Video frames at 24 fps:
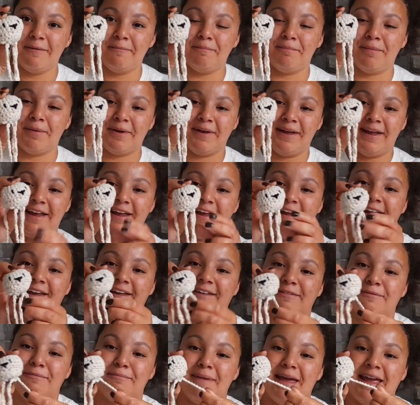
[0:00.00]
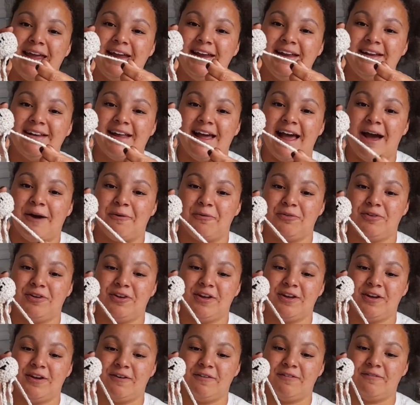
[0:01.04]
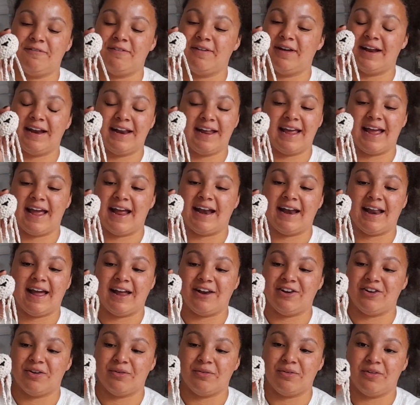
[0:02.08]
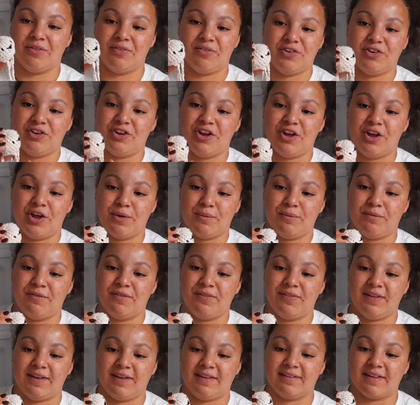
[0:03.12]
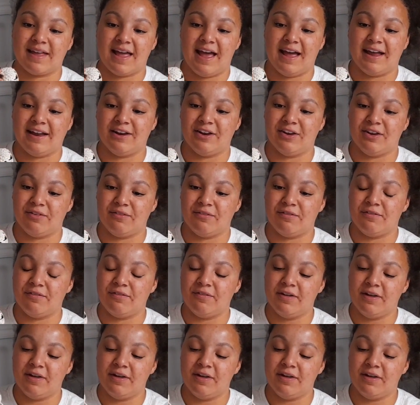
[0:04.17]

But he is made out of, and again I don't know the term for this kind of